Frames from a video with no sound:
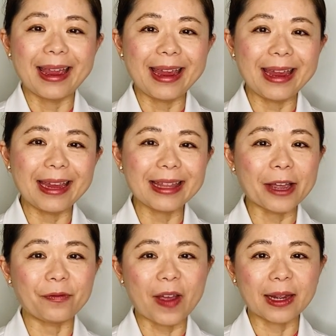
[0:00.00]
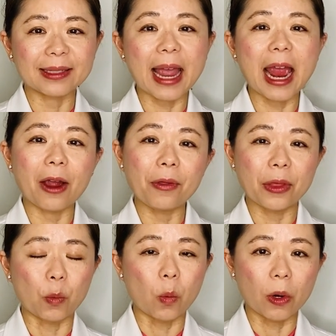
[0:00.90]
it affects how the
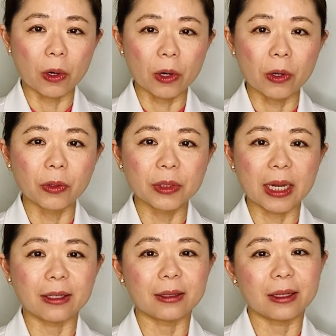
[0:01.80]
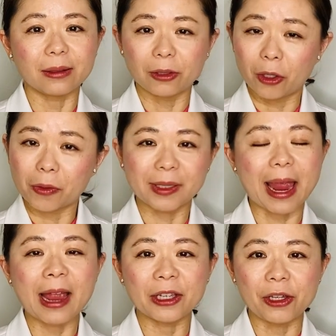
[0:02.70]
world looks
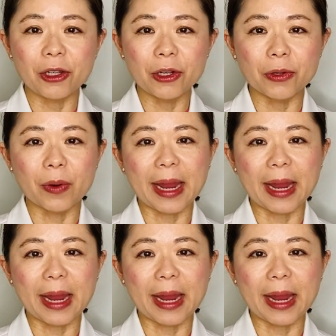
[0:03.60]
at you.